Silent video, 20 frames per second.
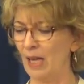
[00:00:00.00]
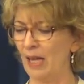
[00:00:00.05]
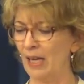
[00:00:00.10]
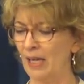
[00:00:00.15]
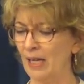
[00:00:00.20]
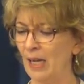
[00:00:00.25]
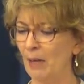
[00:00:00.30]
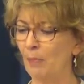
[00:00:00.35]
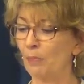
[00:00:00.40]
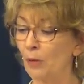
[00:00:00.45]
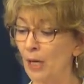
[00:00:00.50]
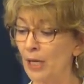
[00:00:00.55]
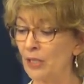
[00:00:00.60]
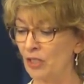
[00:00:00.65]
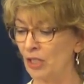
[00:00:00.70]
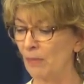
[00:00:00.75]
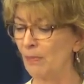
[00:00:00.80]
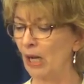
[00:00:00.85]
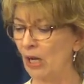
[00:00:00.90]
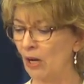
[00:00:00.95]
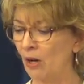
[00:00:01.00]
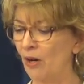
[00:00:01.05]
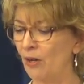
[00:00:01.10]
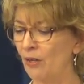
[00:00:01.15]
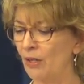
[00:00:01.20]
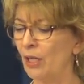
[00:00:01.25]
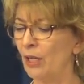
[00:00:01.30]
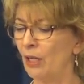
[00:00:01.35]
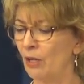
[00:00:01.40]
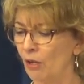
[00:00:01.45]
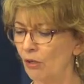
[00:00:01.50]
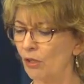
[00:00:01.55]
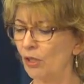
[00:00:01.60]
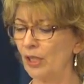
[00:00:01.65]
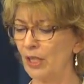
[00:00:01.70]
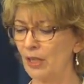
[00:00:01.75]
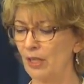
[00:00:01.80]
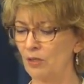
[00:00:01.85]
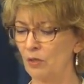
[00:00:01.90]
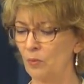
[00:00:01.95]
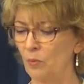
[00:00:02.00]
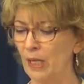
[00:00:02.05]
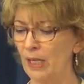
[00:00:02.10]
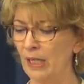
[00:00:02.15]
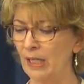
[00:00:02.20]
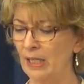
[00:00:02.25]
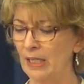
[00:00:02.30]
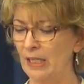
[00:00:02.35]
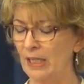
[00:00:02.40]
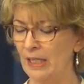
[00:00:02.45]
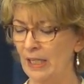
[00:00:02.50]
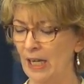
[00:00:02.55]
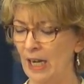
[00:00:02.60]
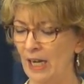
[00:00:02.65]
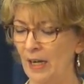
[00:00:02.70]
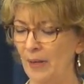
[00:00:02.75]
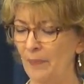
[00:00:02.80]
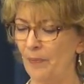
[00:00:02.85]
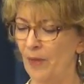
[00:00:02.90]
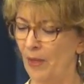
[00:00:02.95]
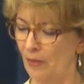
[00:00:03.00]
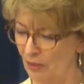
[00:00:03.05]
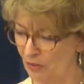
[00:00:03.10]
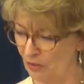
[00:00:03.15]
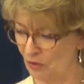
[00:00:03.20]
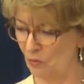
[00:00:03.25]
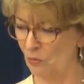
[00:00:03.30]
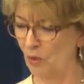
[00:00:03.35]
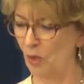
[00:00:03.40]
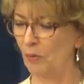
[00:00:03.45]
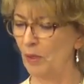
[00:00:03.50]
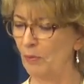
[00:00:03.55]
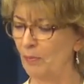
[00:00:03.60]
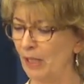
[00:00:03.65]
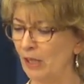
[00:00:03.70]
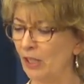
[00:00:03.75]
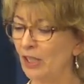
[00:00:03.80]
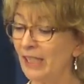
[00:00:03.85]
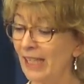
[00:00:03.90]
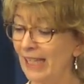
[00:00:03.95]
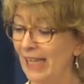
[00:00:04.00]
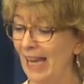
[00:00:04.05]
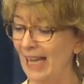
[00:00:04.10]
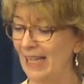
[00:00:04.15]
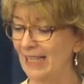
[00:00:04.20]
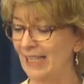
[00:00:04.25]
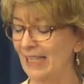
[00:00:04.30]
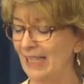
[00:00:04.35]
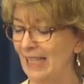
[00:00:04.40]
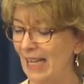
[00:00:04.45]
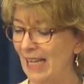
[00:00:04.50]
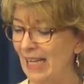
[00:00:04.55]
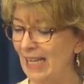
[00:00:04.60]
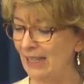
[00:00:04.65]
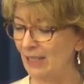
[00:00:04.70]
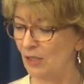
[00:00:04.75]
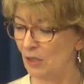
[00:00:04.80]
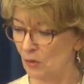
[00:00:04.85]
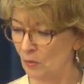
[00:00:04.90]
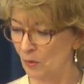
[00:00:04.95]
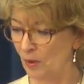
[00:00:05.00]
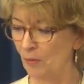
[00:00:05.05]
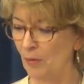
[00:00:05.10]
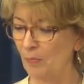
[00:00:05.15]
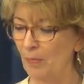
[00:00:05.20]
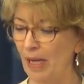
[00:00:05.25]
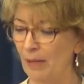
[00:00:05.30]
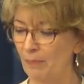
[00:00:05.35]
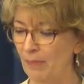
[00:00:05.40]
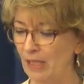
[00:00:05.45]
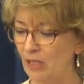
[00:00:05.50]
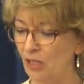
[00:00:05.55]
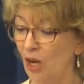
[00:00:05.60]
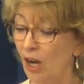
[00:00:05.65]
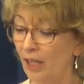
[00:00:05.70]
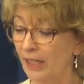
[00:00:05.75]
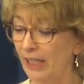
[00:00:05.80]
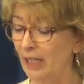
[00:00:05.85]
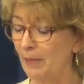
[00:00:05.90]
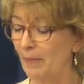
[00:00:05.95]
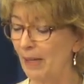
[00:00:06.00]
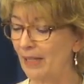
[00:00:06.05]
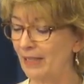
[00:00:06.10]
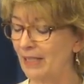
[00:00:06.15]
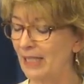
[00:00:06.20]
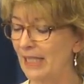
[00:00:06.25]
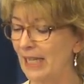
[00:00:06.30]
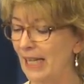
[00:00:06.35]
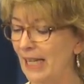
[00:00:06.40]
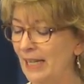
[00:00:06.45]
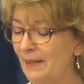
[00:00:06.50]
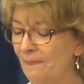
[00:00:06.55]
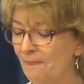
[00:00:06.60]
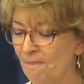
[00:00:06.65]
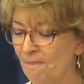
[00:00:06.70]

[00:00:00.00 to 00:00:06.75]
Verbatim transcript: and impressed to my heart early this week um, that this is what we'd be looking at today, and this is what I'd be talking about today.